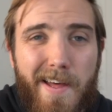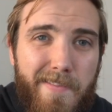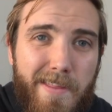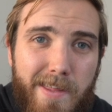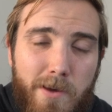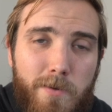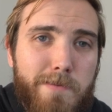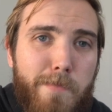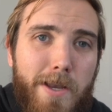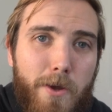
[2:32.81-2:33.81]
the yields
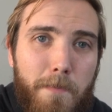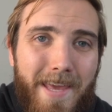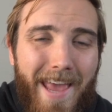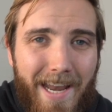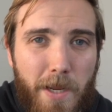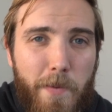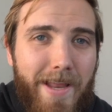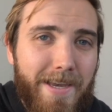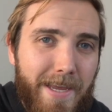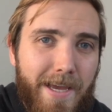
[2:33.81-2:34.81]
might not be
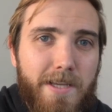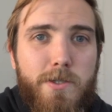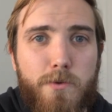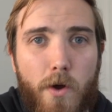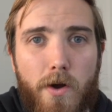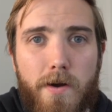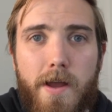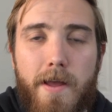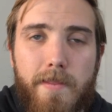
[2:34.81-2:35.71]
anywhere near as strong.